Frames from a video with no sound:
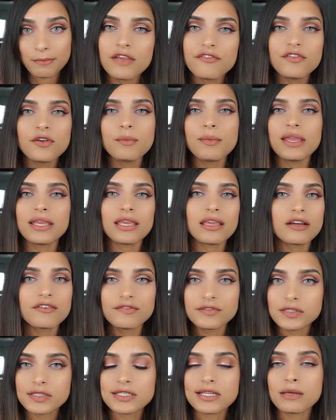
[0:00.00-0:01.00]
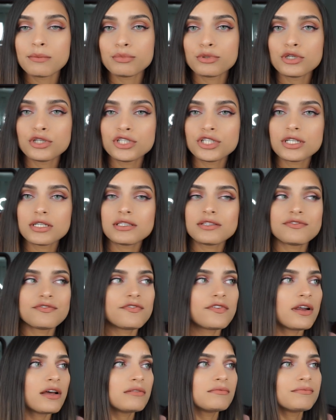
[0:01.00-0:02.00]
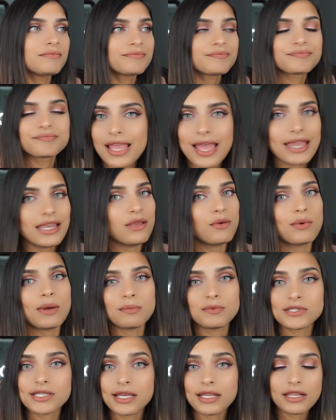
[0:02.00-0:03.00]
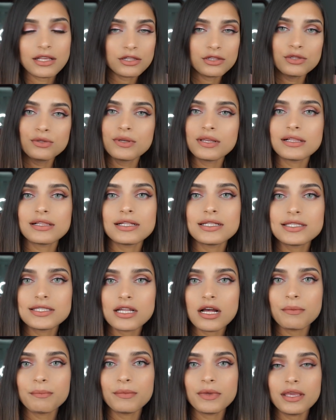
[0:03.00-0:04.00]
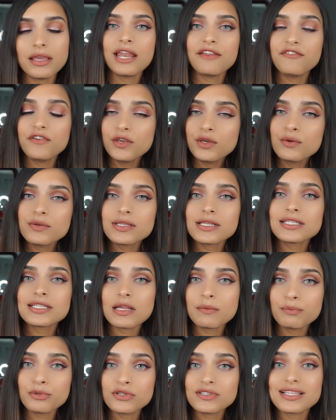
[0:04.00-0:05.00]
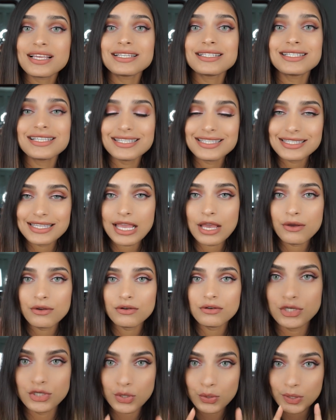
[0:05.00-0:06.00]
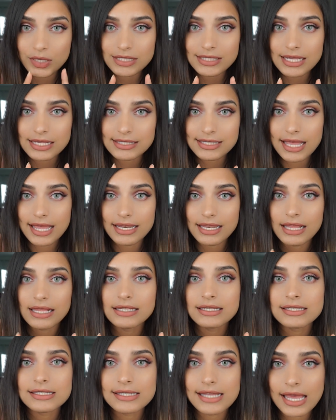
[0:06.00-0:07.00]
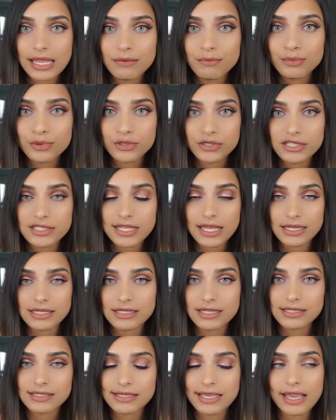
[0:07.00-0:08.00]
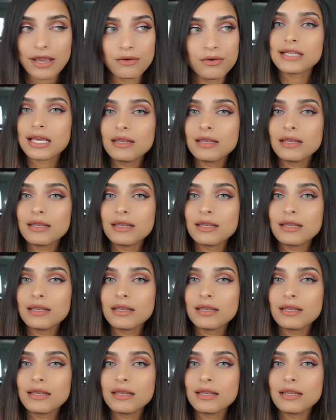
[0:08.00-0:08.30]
If you're making a first time purchase from any website, including Lens.me, if you use a 10% discount, notice I said 10% discount.